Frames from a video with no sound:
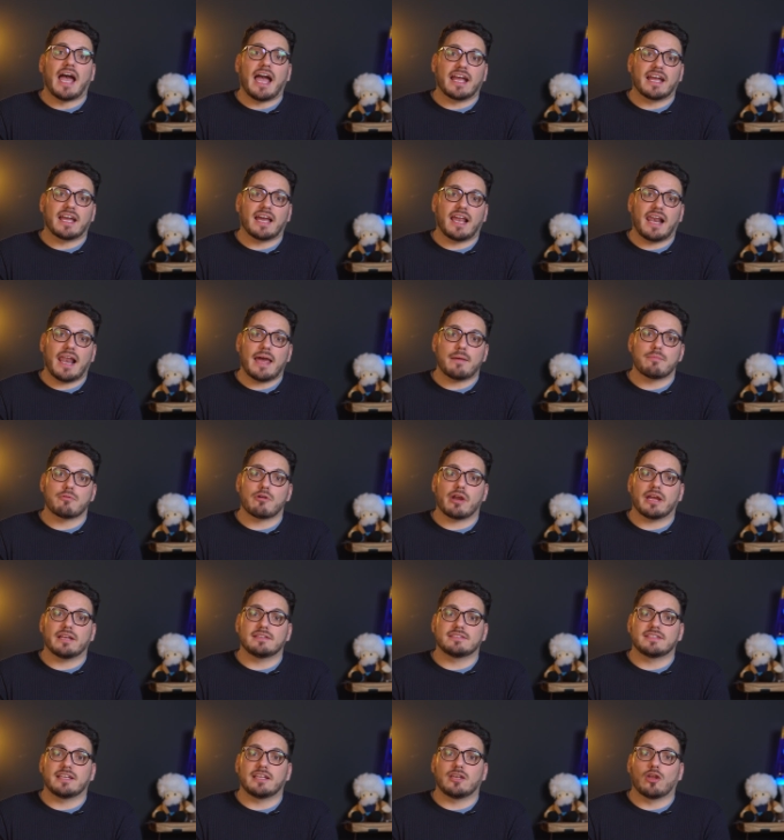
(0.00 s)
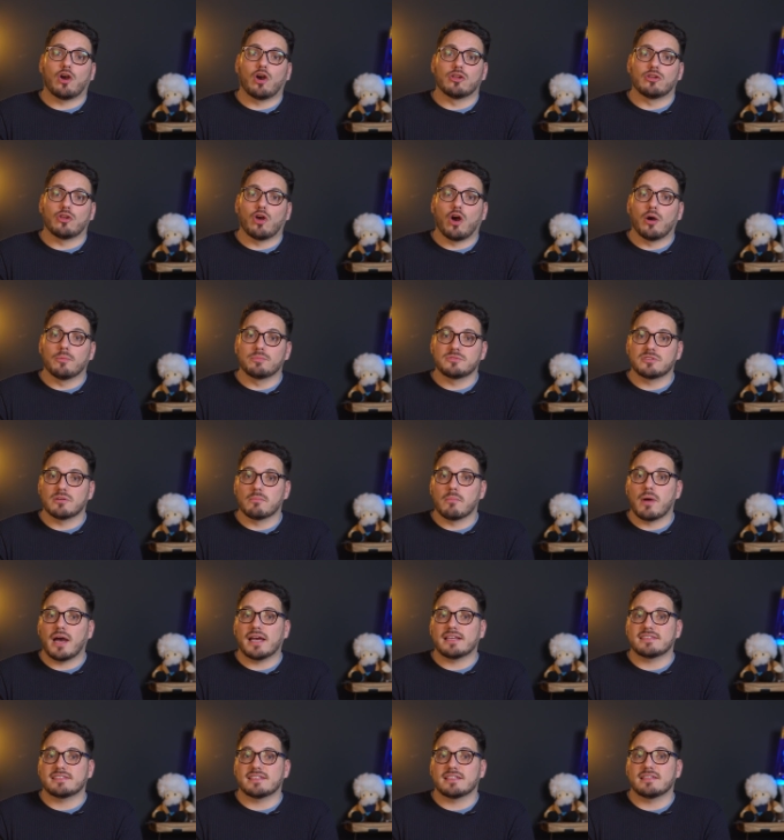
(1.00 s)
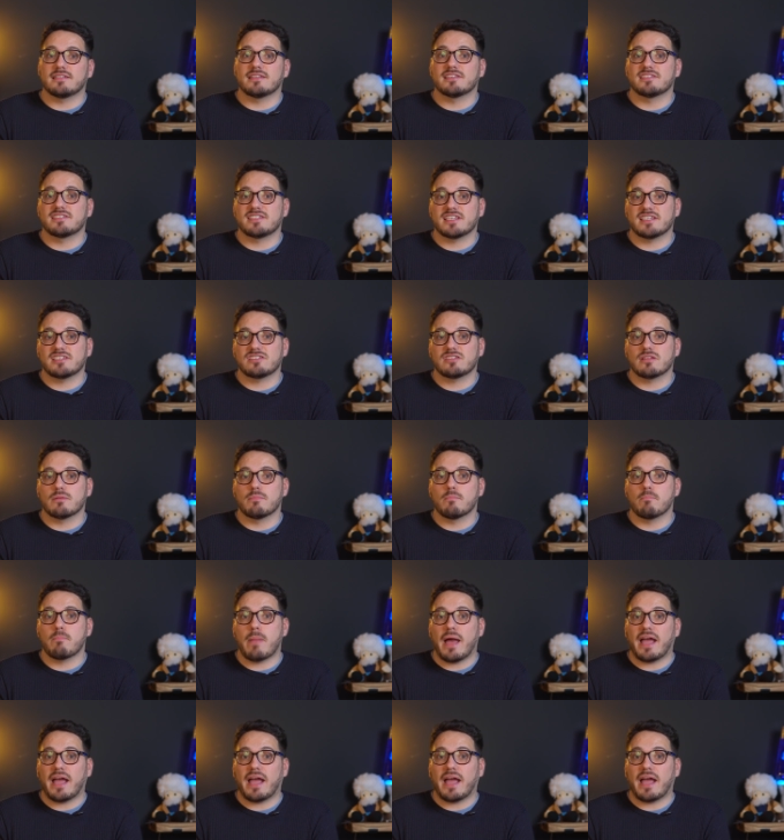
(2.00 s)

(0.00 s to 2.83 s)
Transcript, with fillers: and collaborating on optimizing the system